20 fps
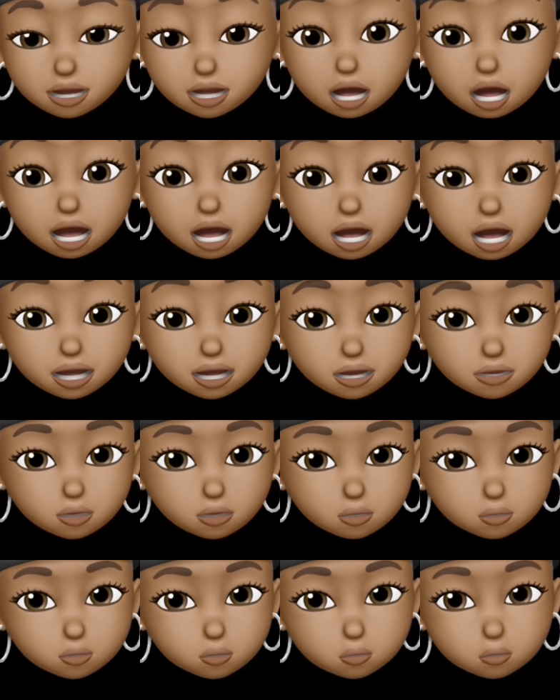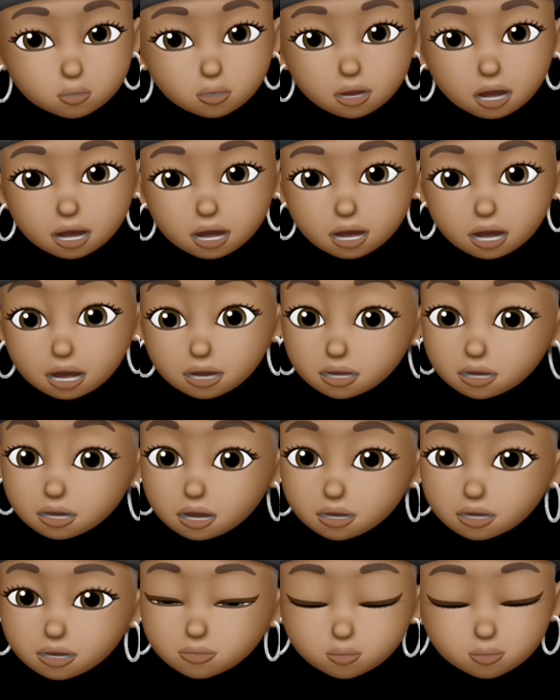at the store, and then
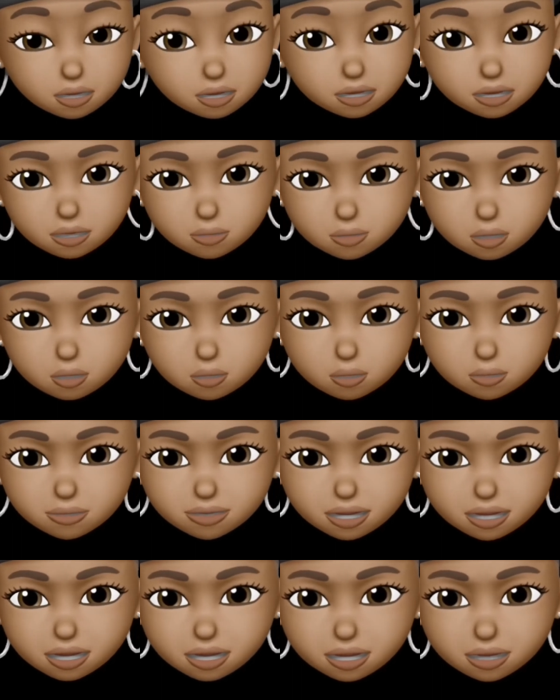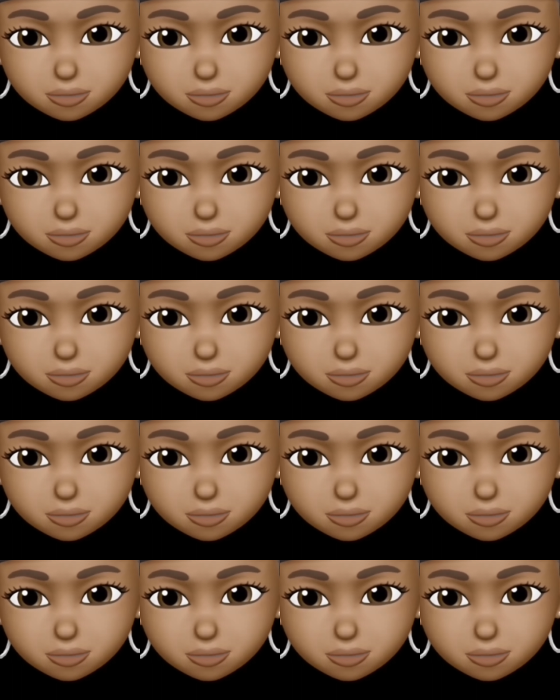when I did my whole video